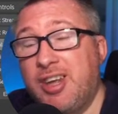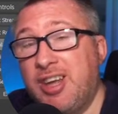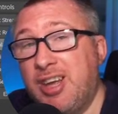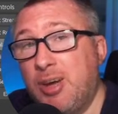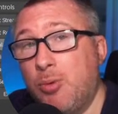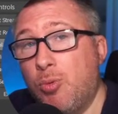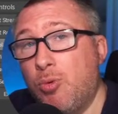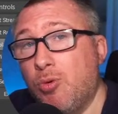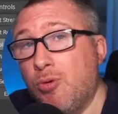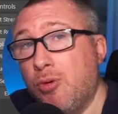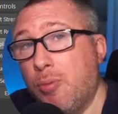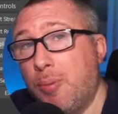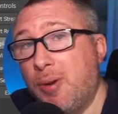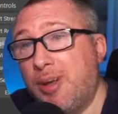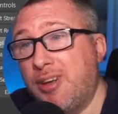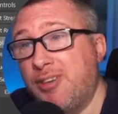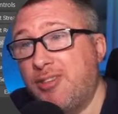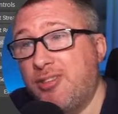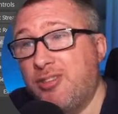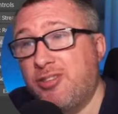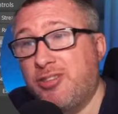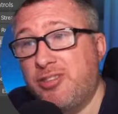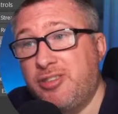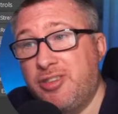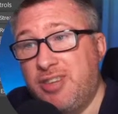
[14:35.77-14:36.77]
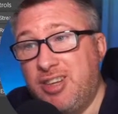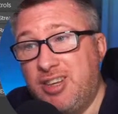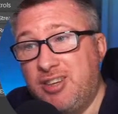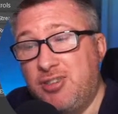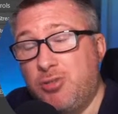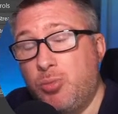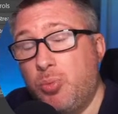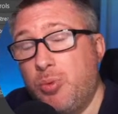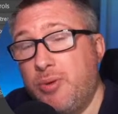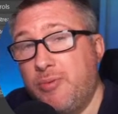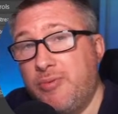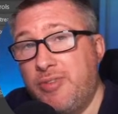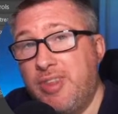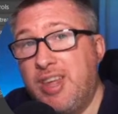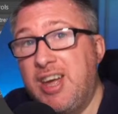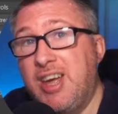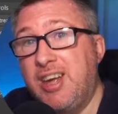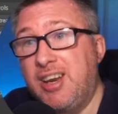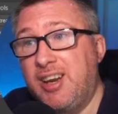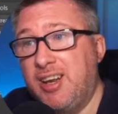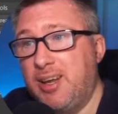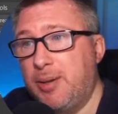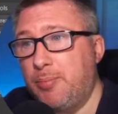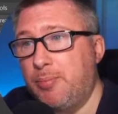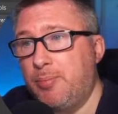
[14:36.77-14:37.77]
it will replace this with
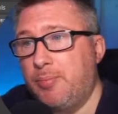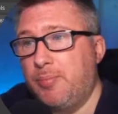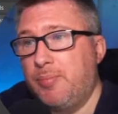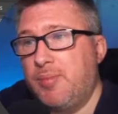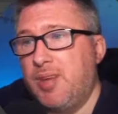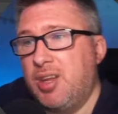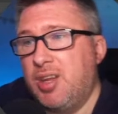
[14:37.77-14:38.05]
their name.